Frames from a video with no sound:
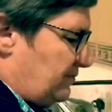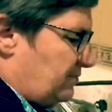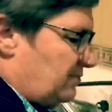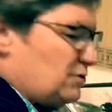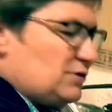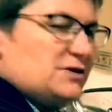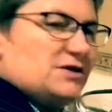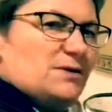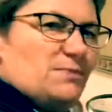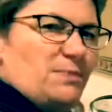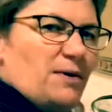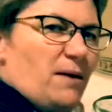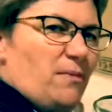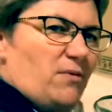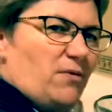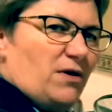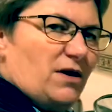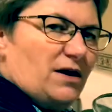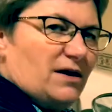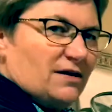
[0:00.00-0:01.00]
put some
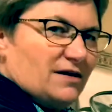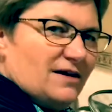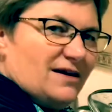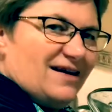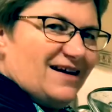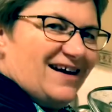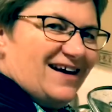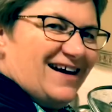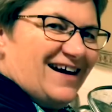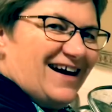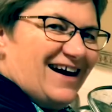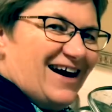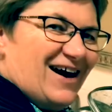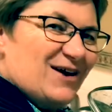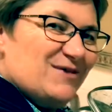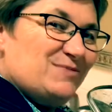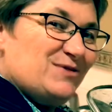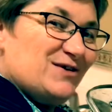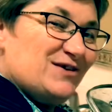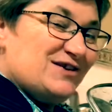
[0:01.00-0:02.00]
pepper in. I
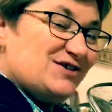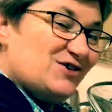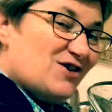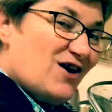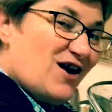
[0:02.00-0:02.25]
hope you enjoy.